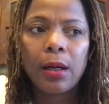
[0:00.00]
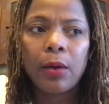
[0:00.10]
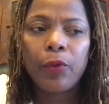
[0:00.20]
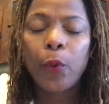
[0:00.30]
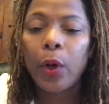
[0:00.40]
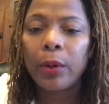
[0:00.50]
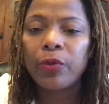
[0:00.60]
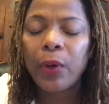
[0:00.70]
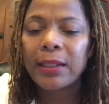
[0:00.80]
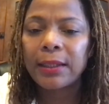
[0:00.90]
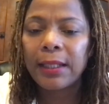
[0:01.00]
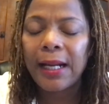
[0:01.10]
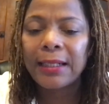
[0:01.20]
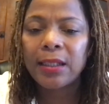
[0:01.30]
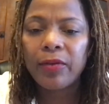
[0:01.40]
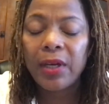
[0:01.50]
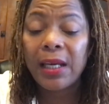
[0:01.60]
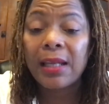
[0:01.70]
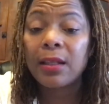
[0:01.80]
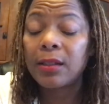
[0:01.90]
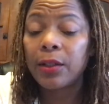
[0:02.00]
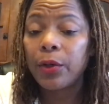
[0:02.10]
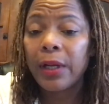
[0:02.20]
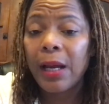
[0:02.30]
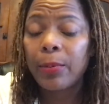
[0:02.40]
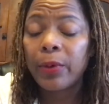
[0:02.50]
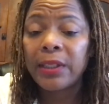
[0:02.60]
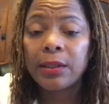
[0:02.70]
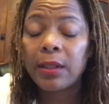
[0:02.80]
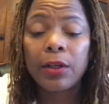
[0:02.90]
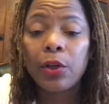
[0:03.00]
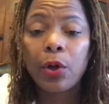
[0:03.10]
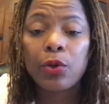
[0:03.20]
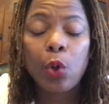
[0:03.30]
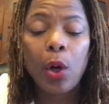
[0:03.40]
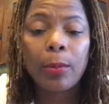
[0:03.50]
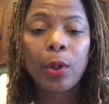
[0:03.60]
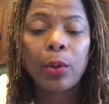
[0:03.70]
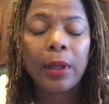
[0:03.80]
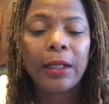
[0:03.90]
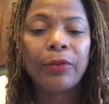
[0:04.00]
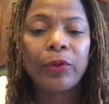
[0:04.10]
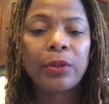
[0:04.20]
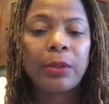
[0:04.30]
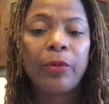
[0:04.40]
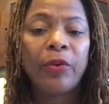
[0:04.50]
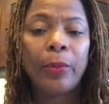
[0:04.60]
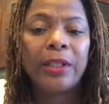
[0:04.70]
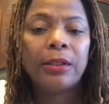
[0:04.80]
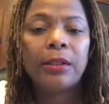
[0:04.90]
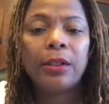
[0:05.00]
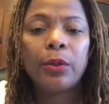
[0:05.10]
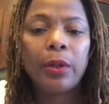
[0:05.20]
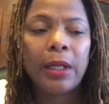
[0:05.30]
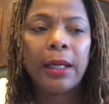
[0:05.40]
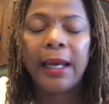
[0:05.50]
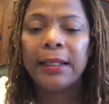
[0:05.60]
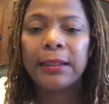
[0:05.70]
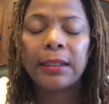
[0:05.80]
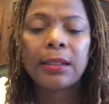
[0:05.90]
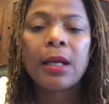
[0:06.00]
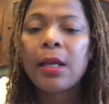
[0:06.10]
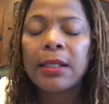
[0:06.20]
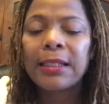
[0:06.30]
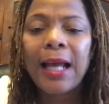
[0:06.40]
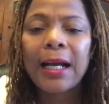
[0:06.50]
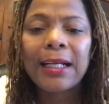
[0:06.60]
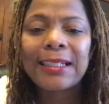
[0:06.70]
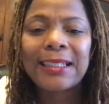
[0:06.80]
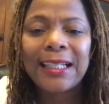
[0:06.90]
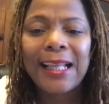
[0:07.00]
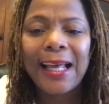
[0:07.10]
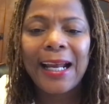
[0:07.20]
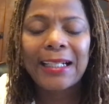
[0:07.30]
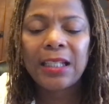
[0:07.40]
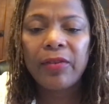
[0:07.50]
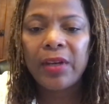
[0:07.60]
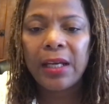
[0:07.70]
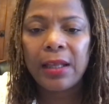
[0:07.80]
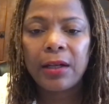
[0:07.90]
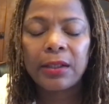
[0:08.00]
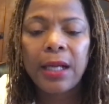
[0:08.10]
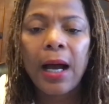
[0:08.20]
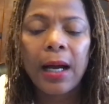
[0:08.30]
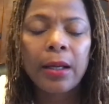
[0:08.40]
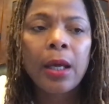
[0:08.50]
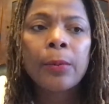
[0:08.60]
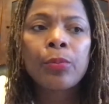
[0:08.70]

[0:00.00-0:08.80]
for fraudulent activity in the security operations center, your normal information security analyst is not going to see that activity in their SOC.